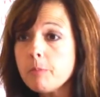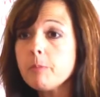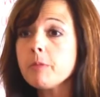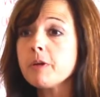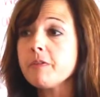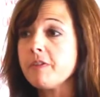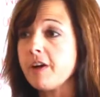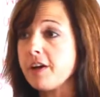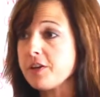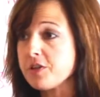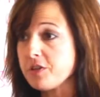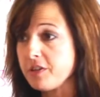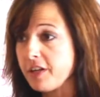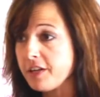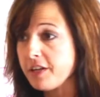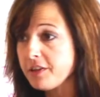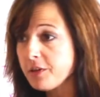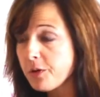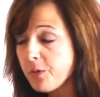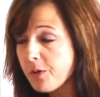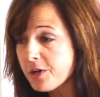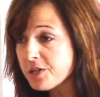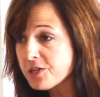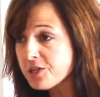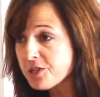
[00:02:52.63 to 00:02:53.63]
we've underlined the
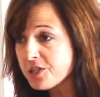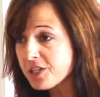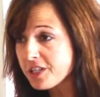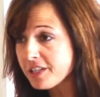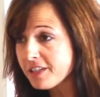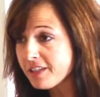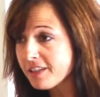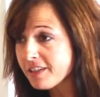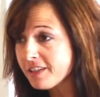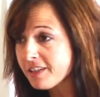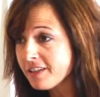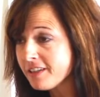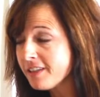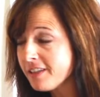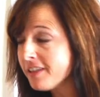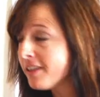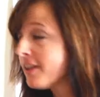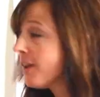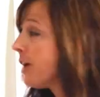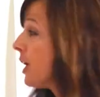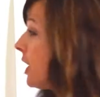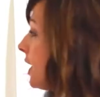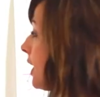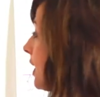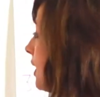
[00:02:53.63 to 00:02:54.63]
question,
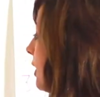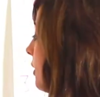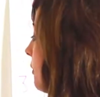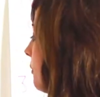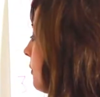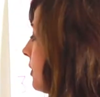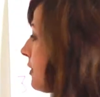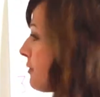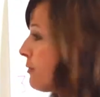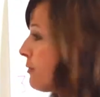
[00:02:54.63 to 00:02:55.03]
we've